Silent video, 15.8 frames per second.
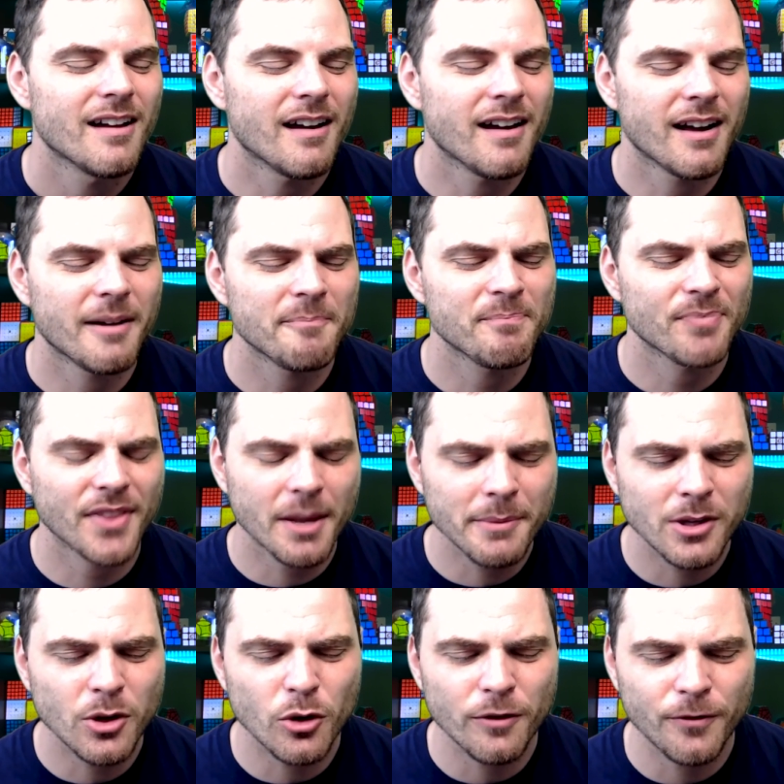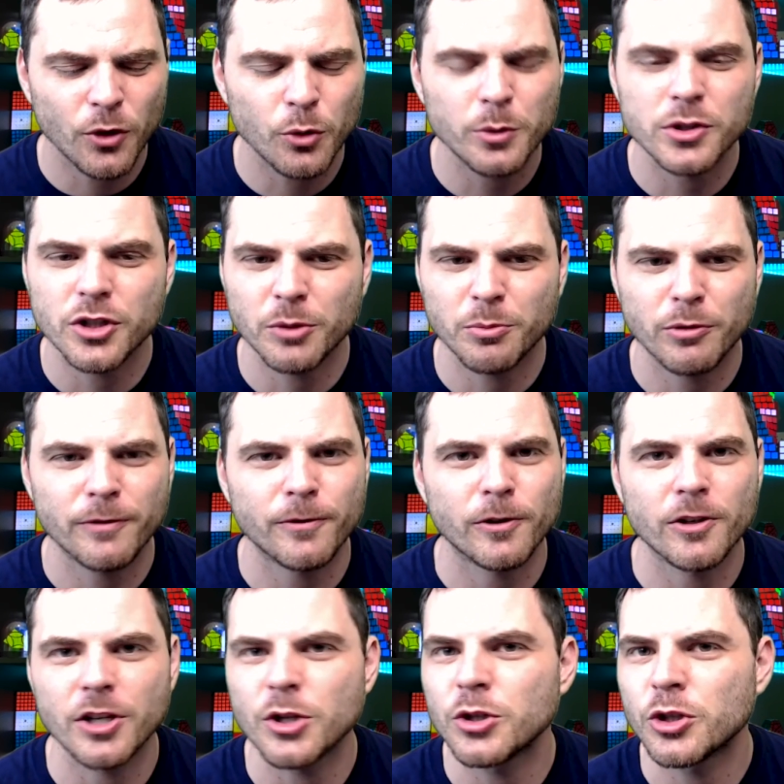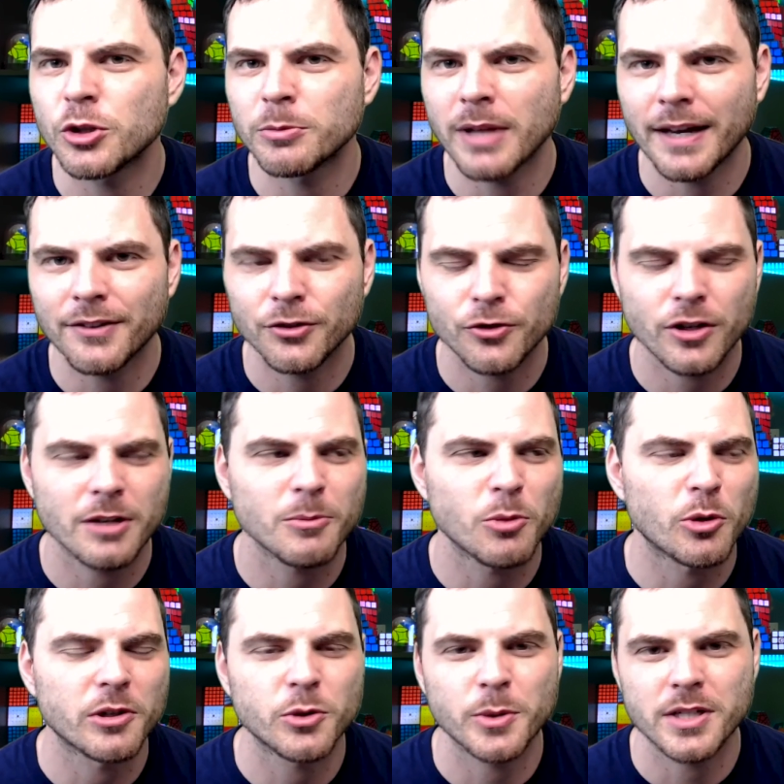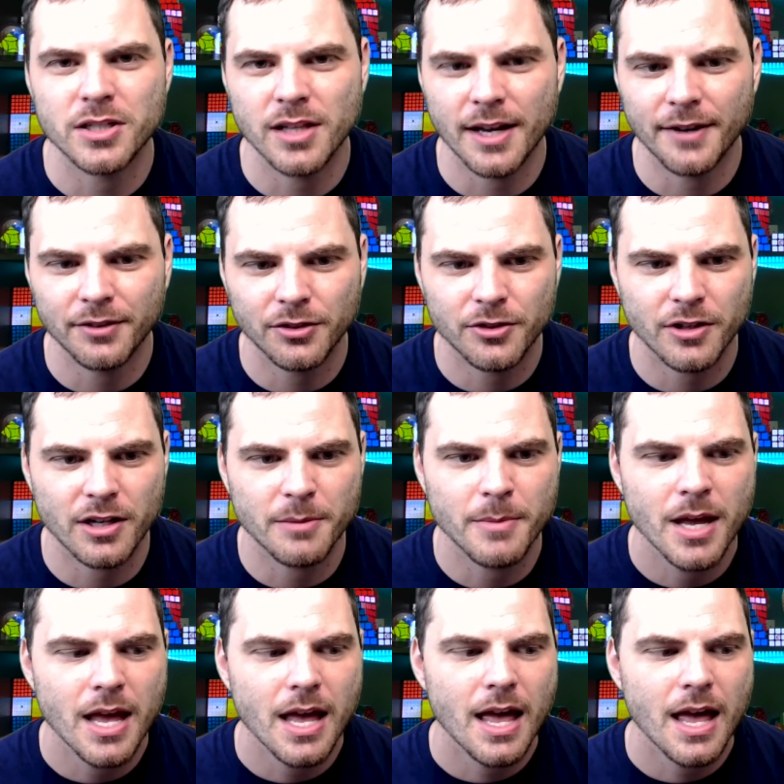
Let me know if you would just prefer a YouTube live stream or Twitch live stream.